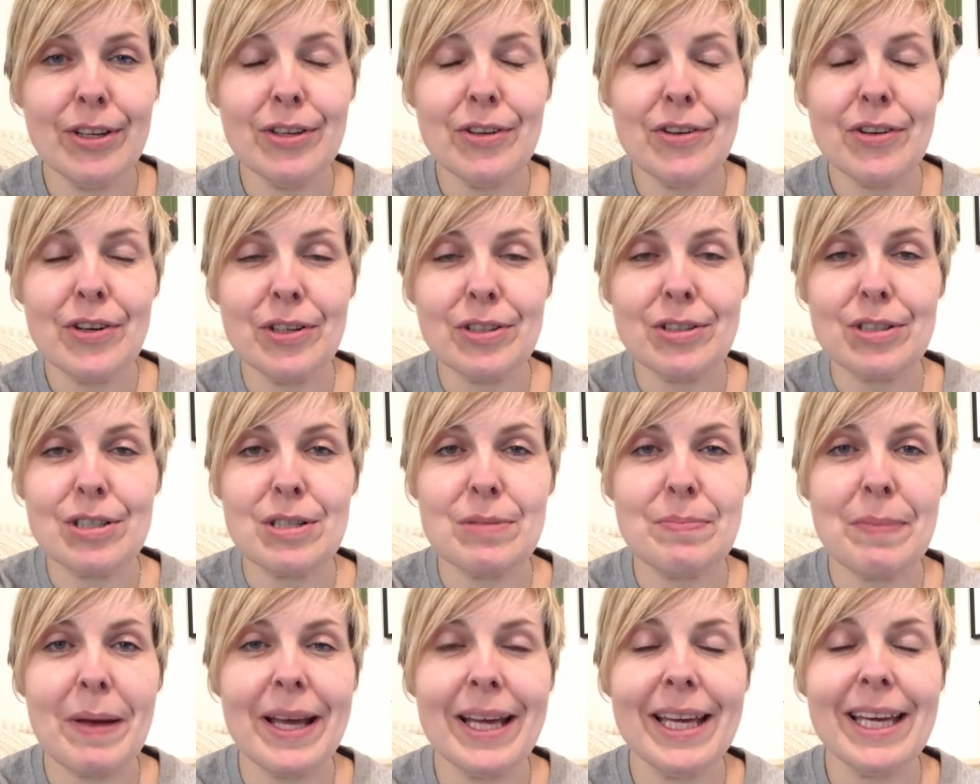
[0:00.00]
You've got to
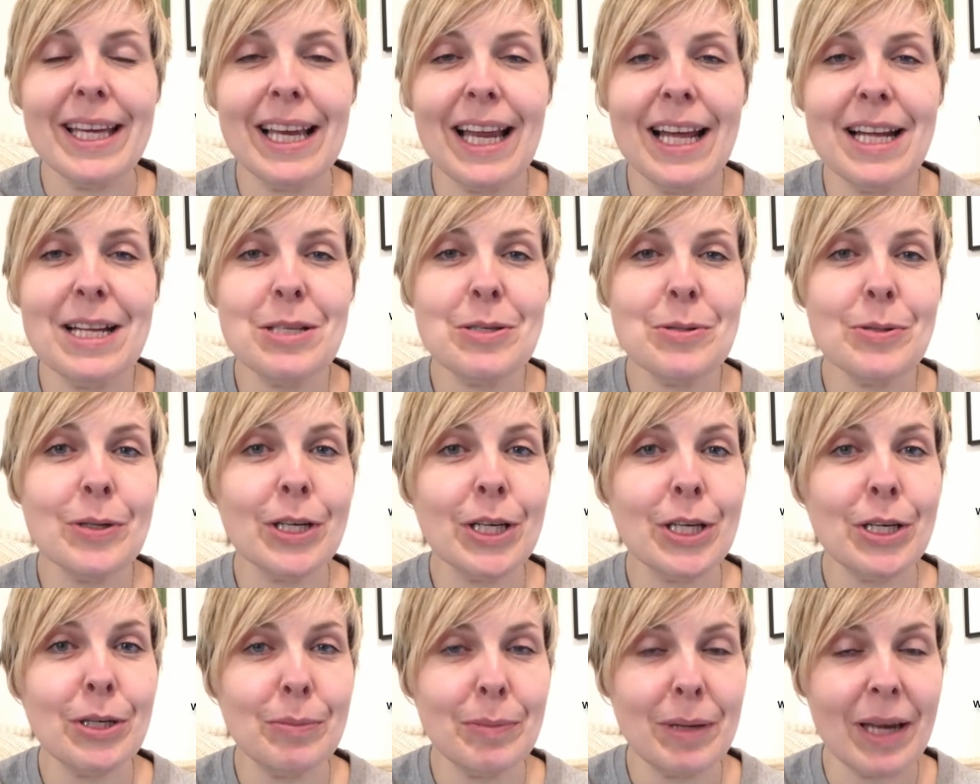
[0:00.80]
speculate to
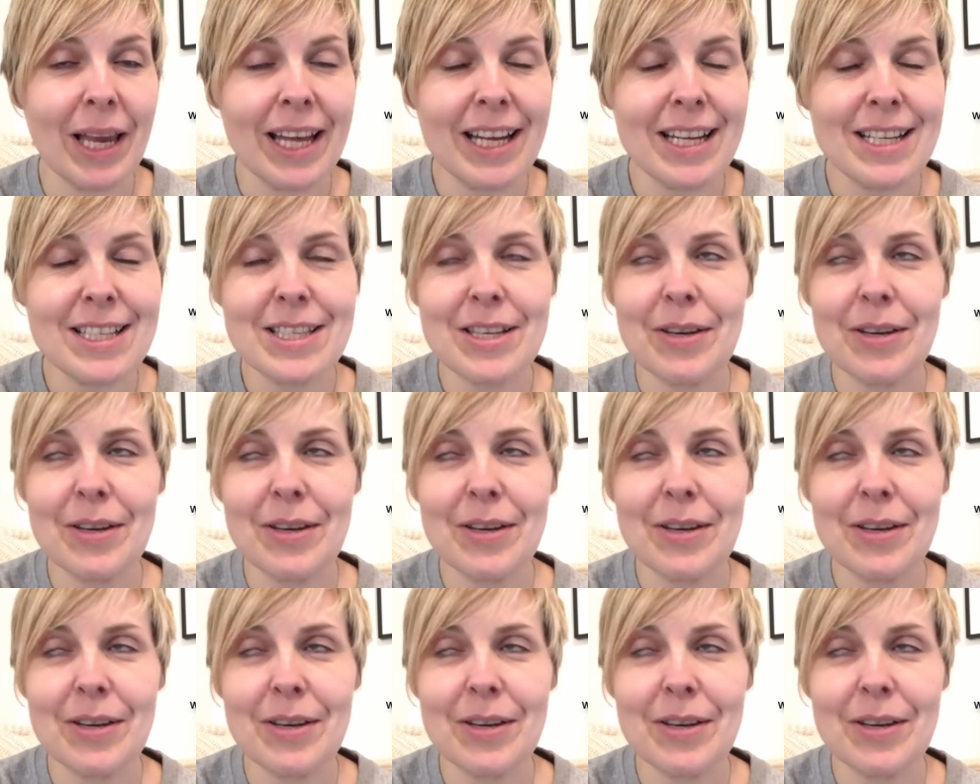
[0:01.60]
accumulate.